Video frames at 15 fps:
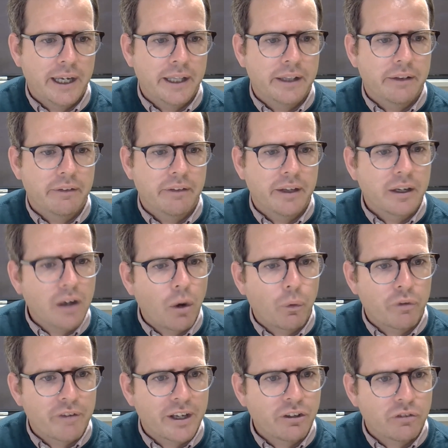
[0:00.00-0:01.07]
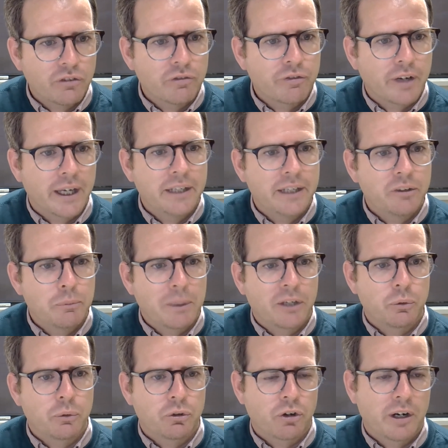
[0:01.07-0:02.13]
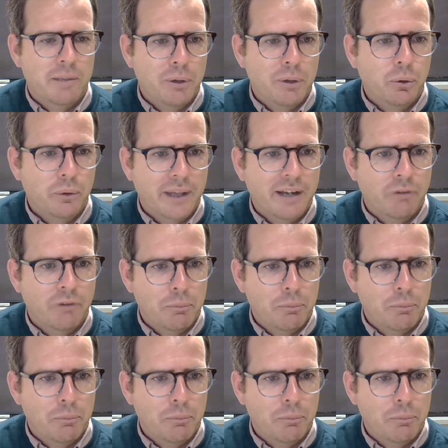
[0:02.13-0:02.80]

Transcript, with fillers: in the cultivation phase because we're trying to build that